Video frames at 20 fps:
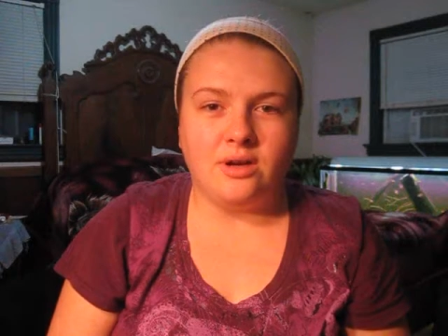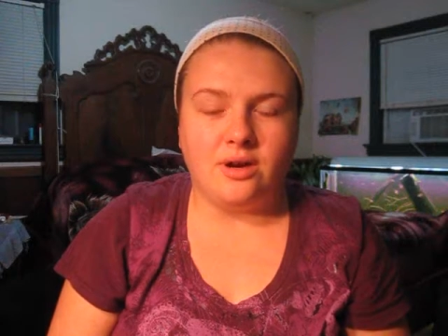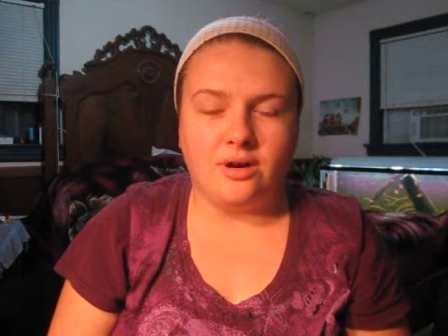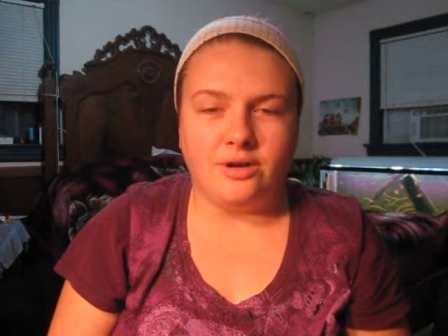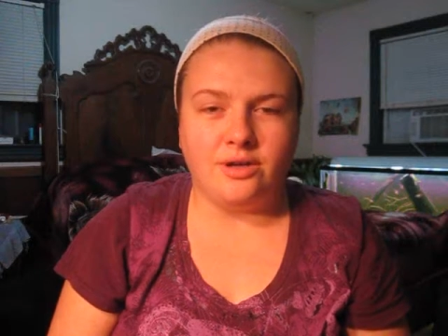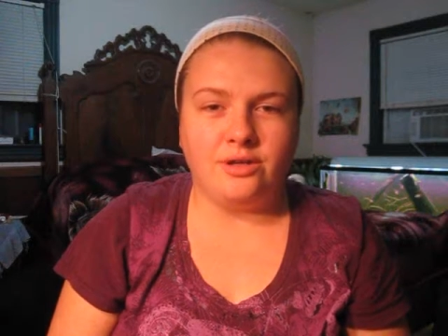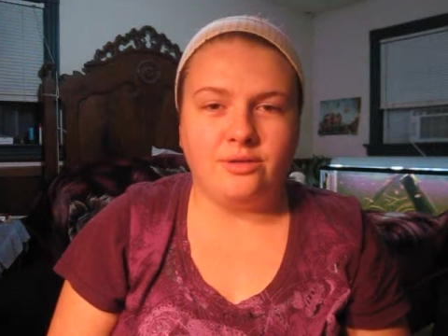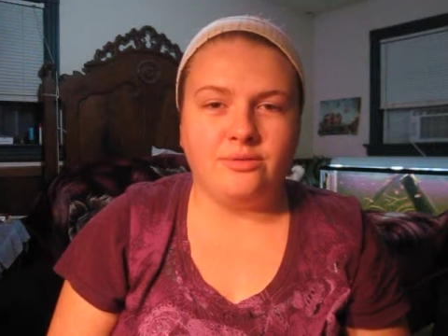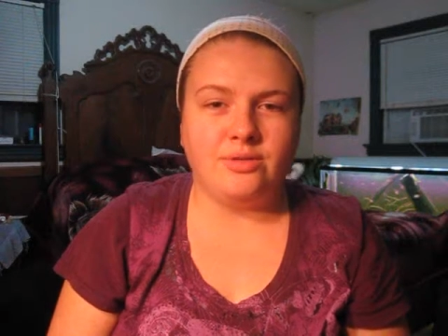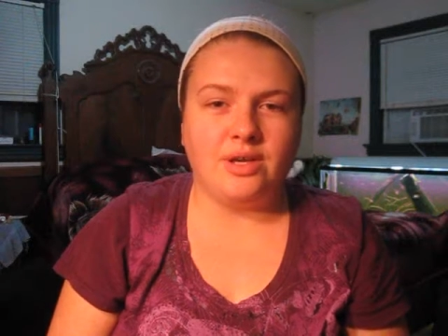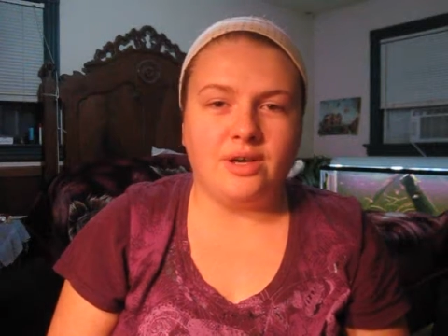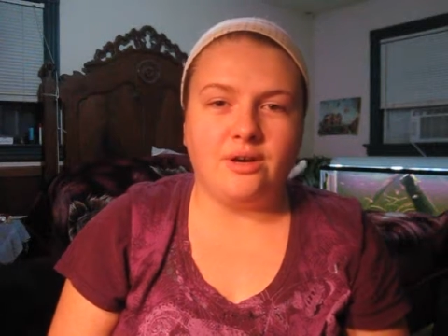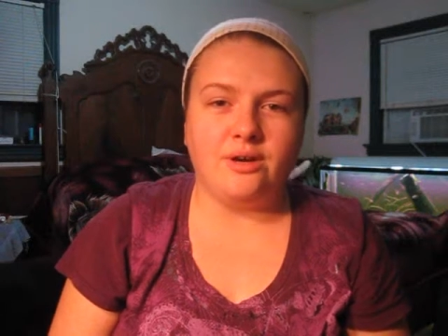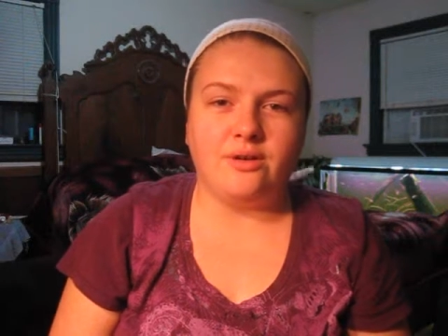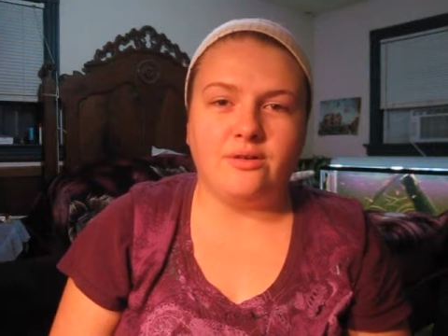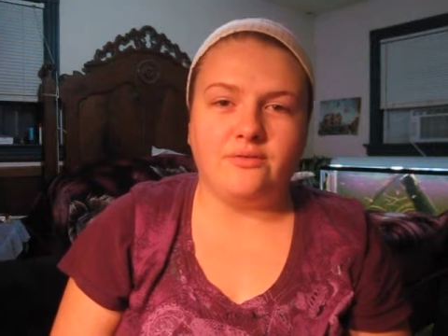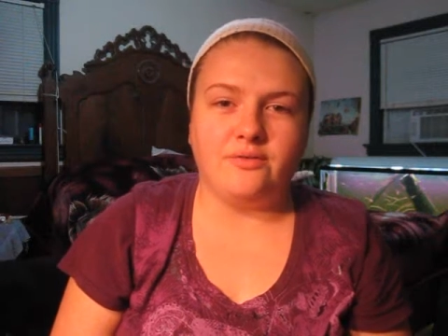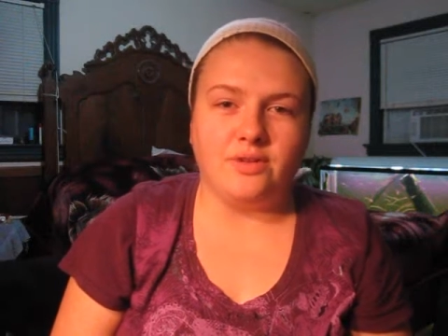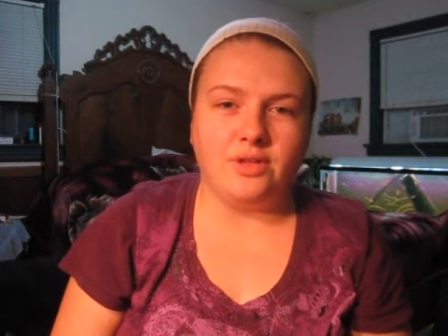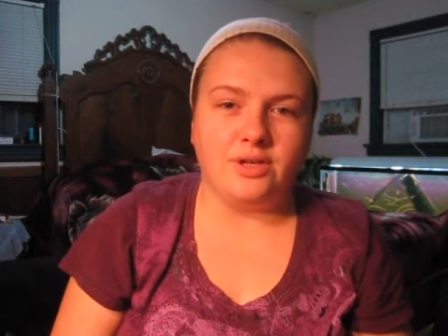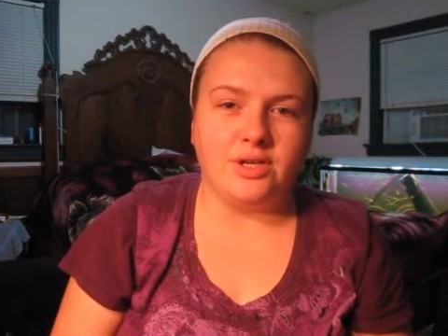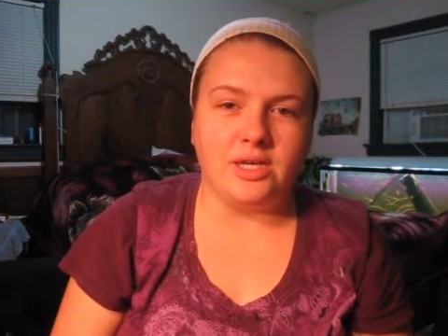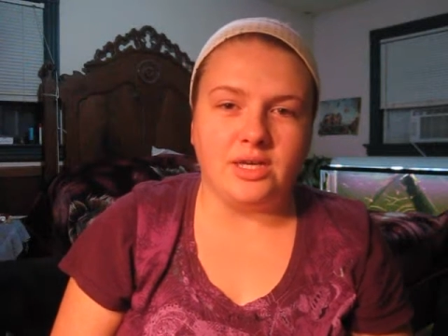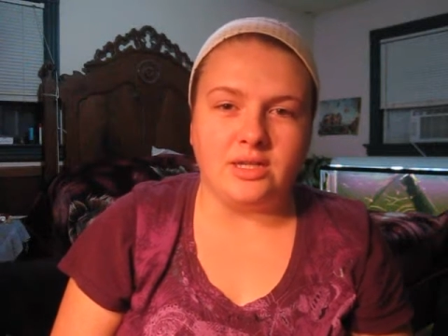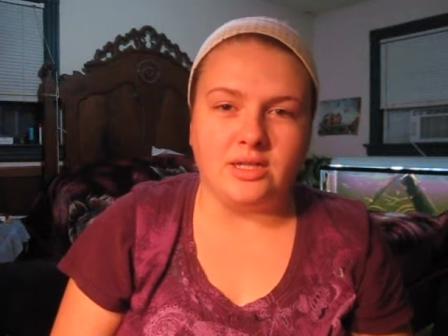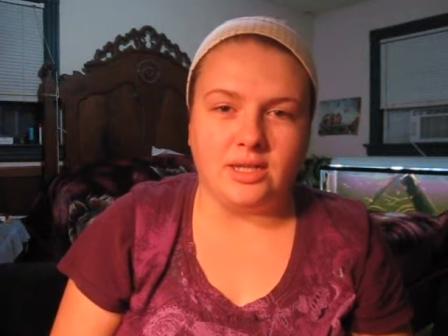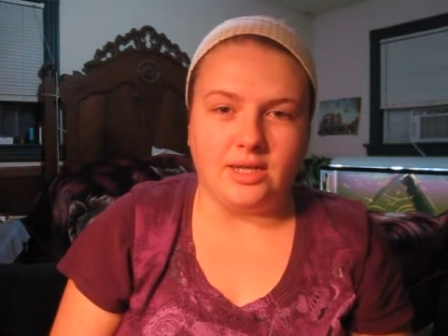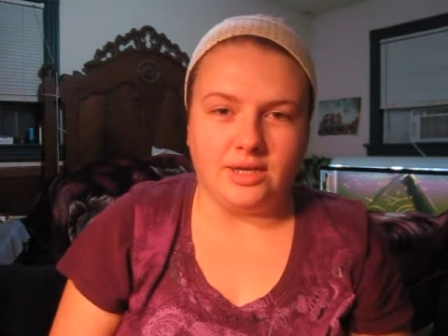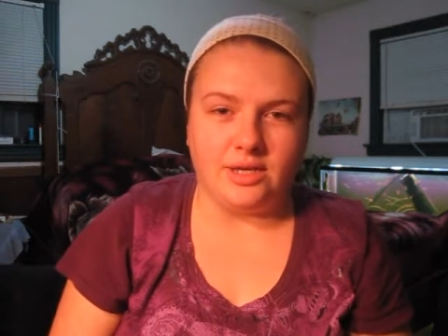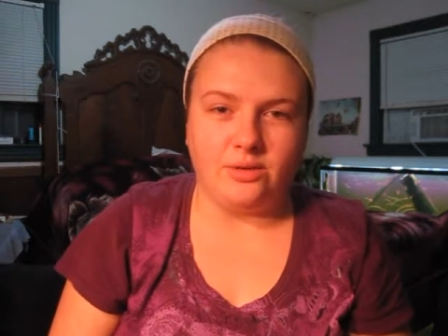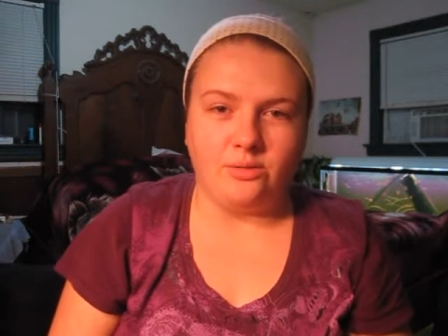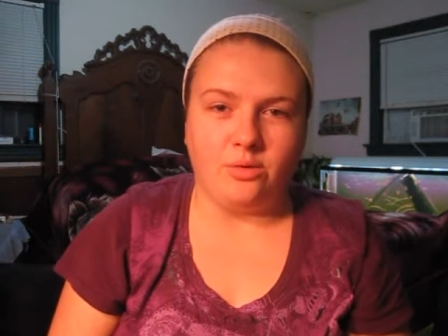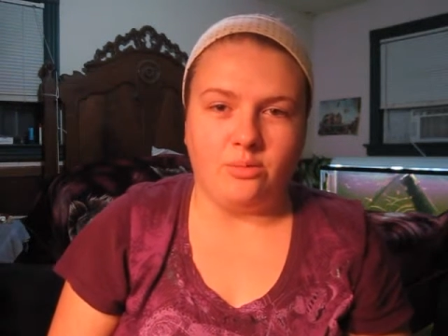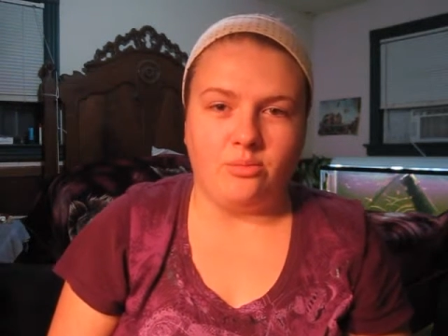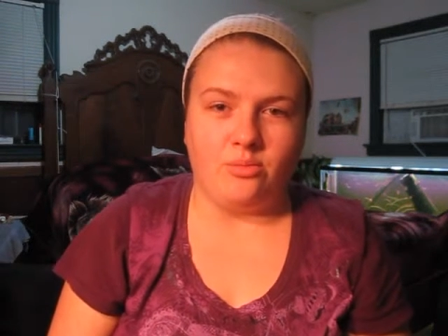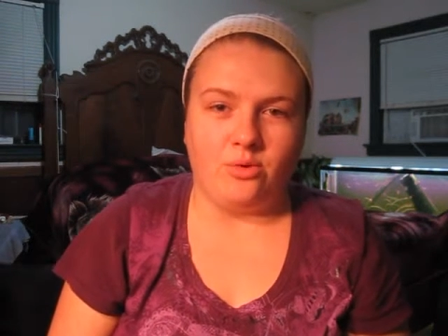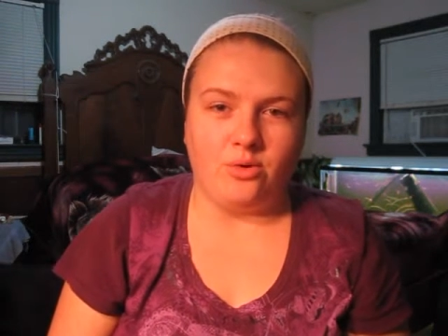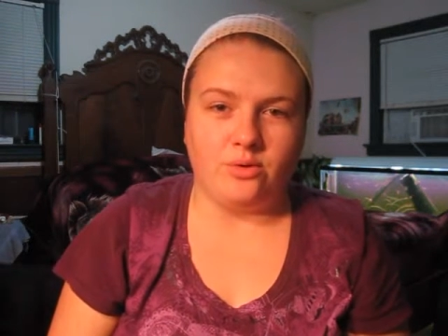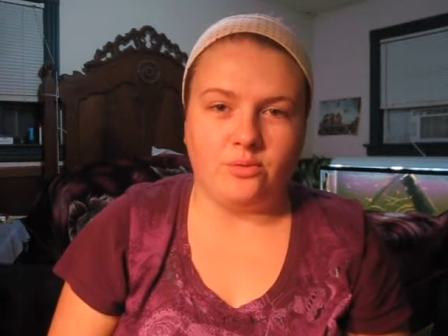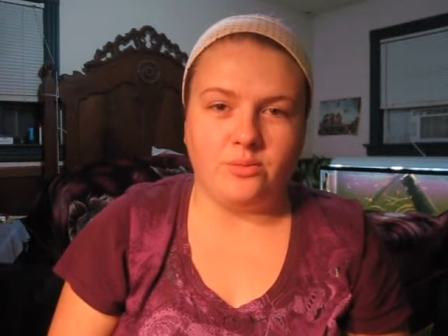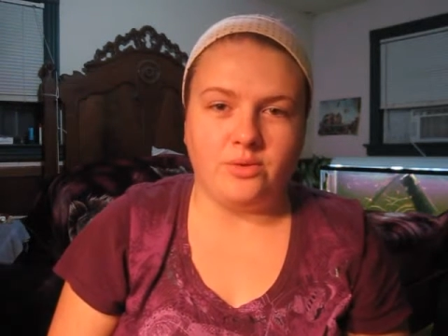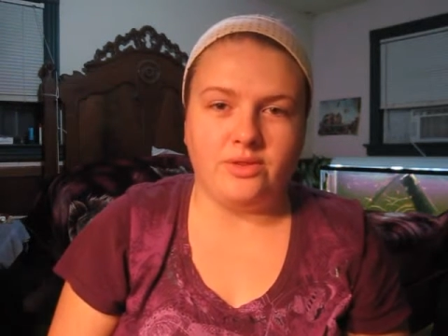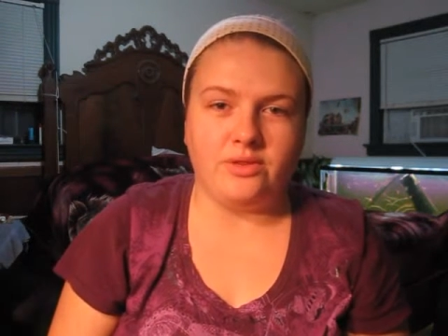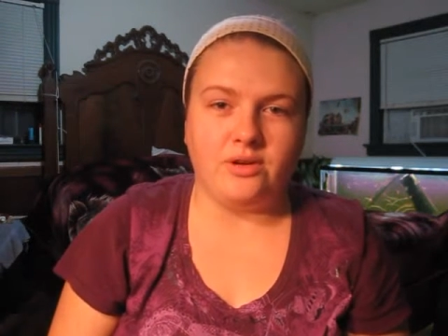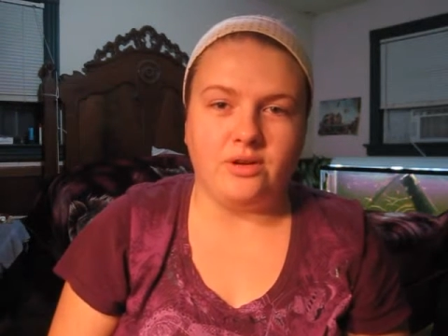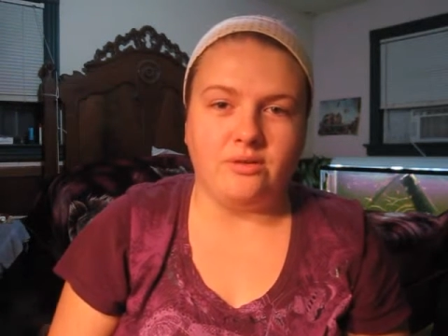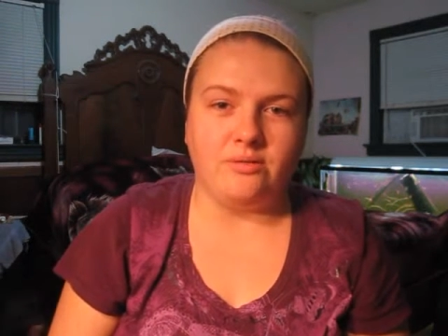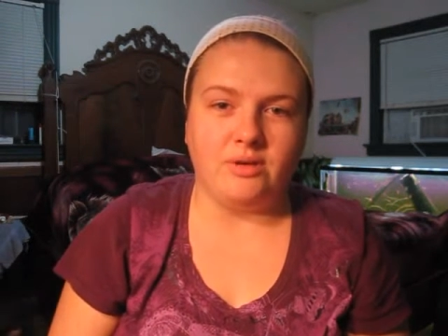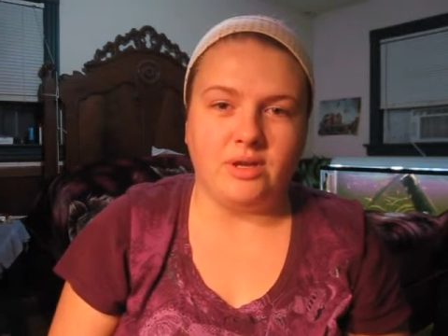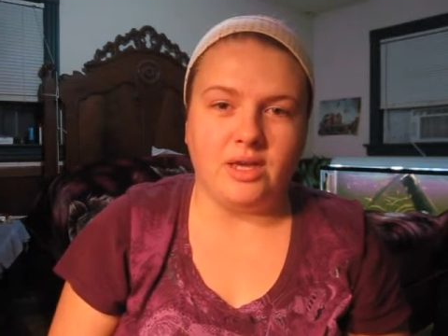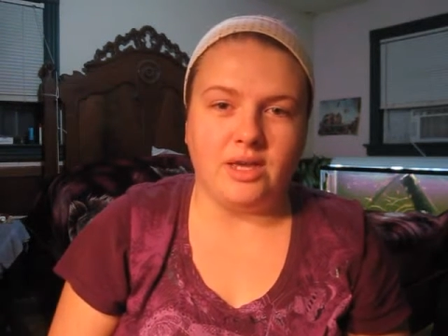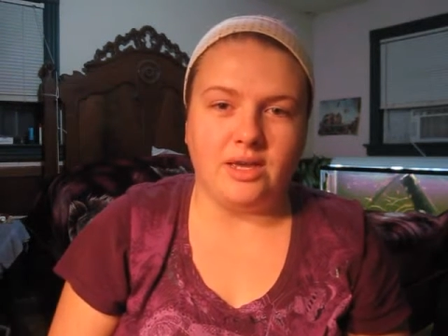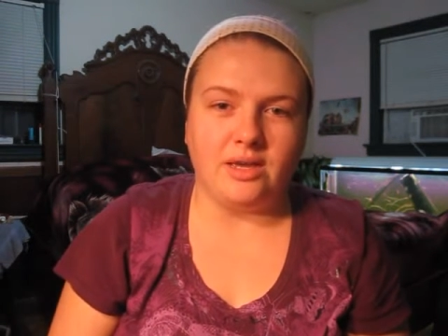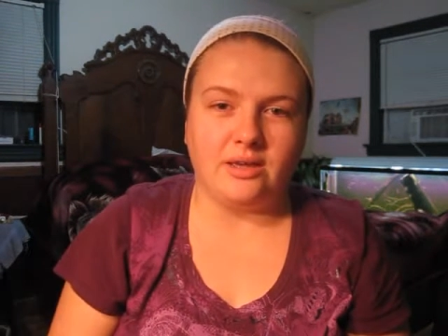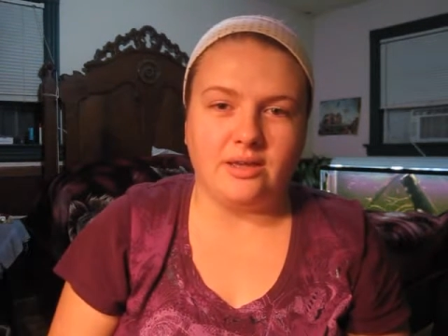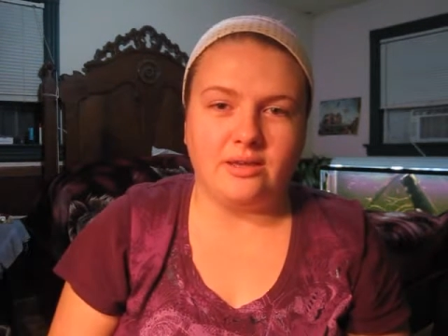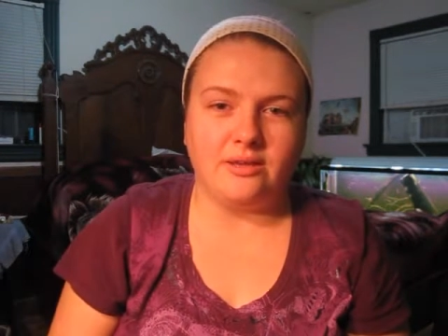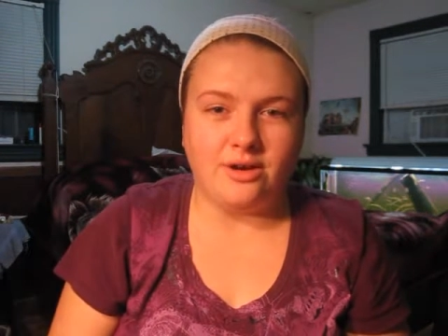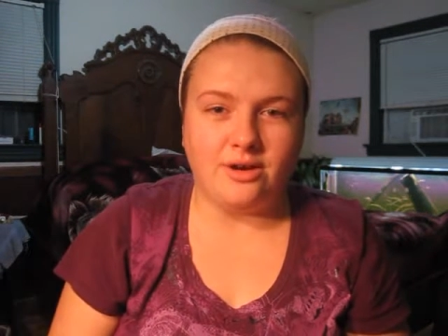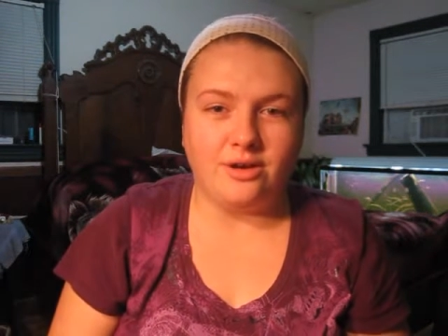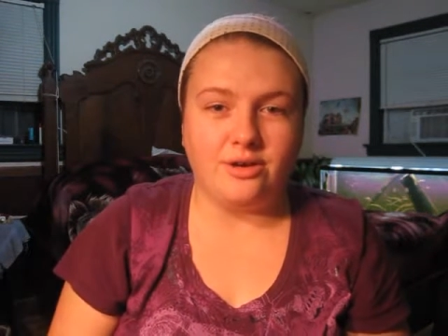Are you tired of looking like you were born with no neck?